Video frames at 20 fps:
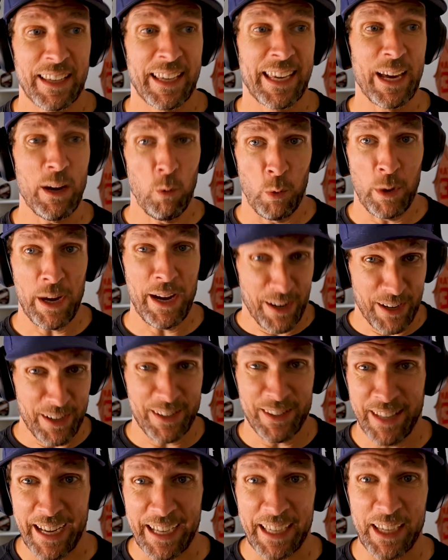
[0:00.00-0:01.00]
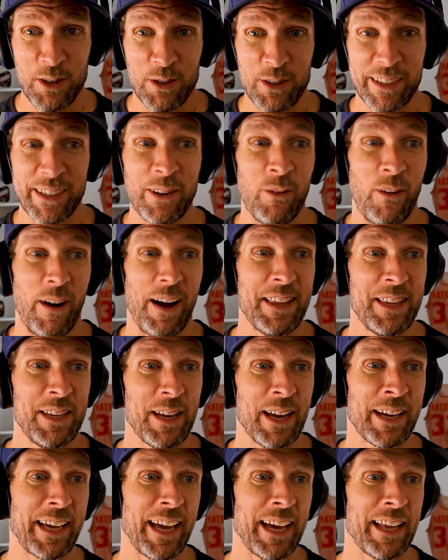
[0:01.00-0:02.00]
Get weird. Like you want,
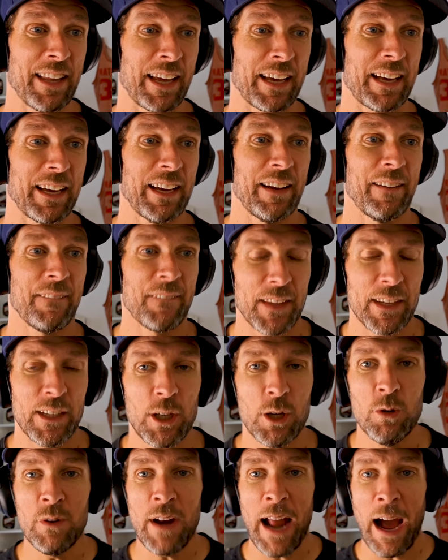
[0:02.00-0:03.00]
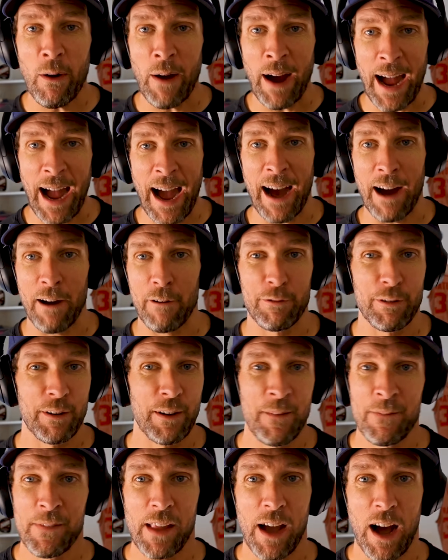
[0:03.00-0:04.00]
again, like you now have
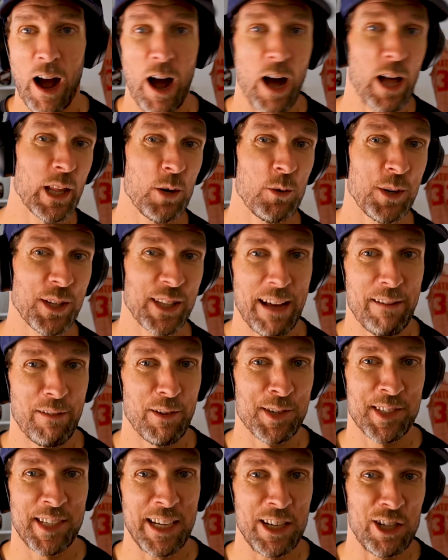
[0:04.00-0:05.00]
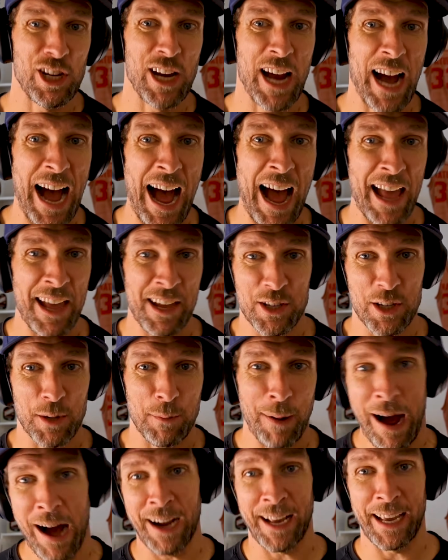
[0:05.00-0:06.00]
Hollywood level CGI in your
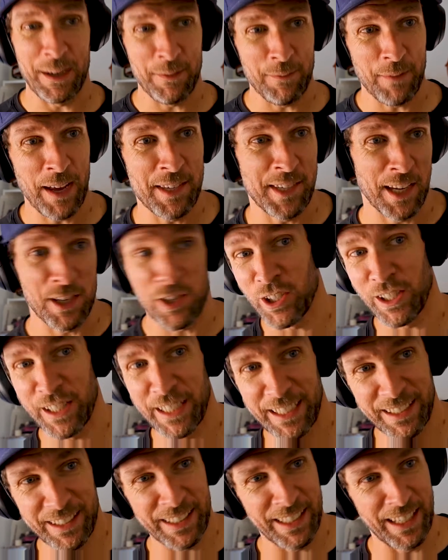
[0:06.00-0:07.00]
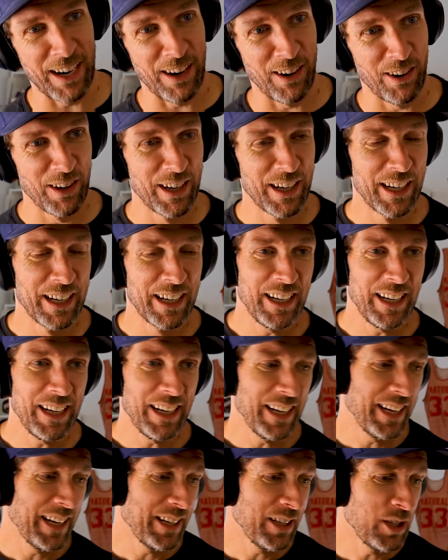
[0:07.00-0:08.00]
pocket, essentially,
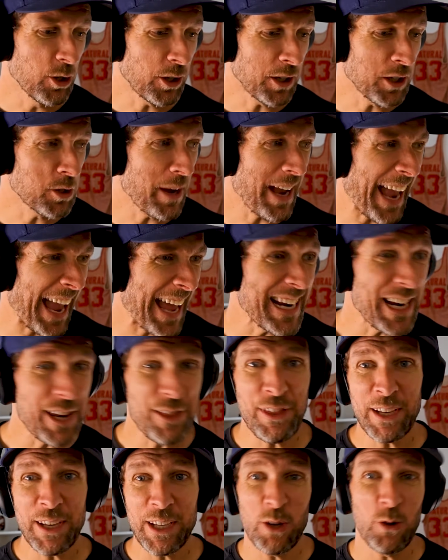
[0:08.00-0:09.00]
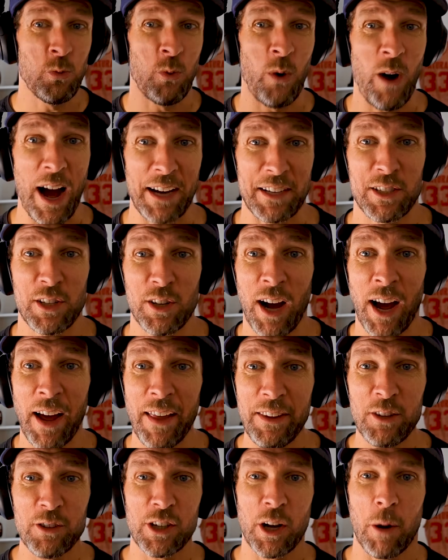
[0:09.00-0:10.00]
You can do anything you want.
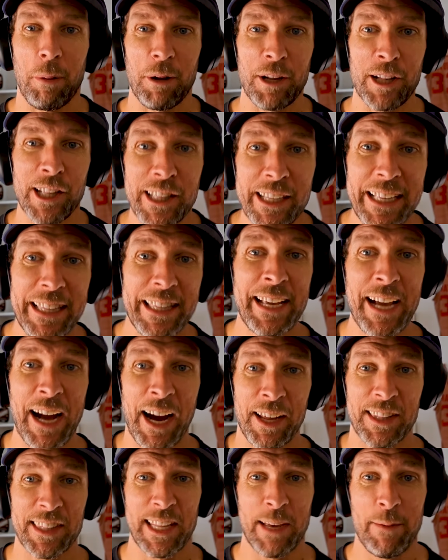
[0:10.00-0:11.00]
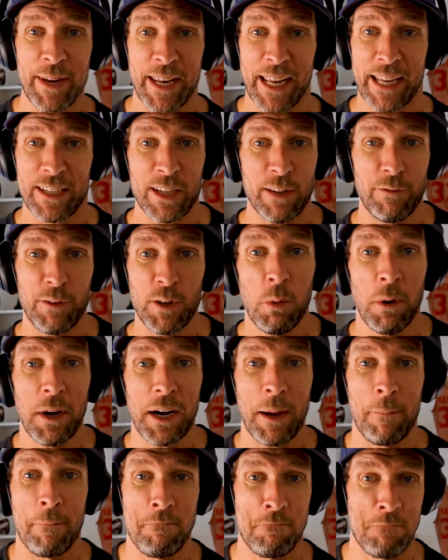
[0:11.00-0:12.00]
You're completely unlimited. If you
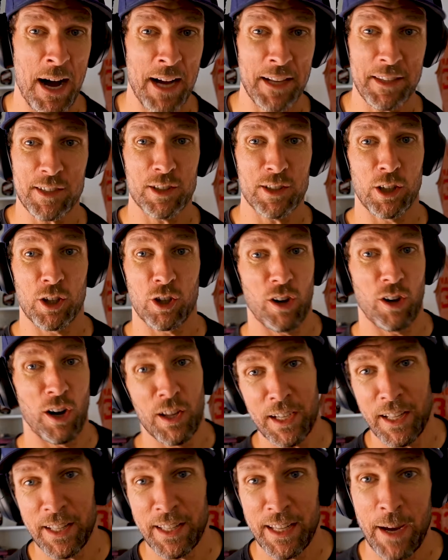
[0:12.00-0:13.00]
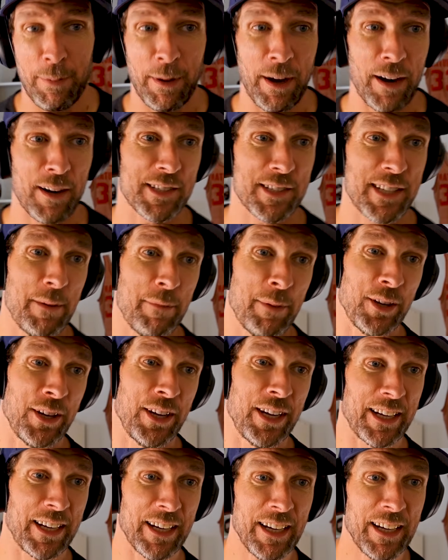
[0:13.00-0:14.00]
want a monster crawling on the Empire State
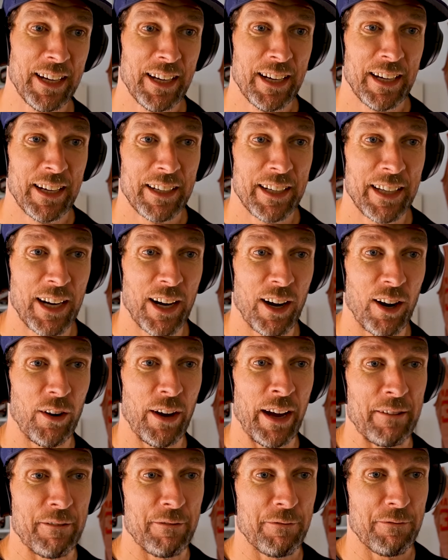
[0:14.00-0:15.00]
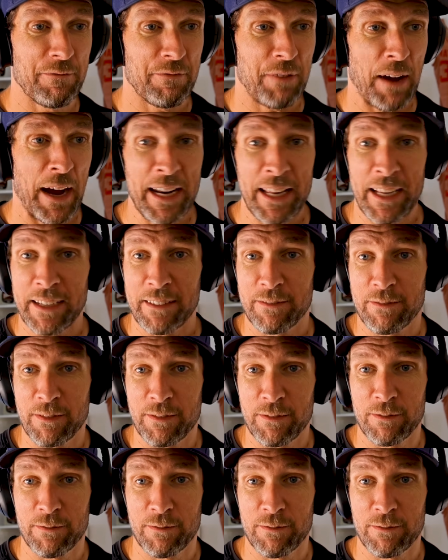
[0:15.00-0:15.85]
Building, and fighting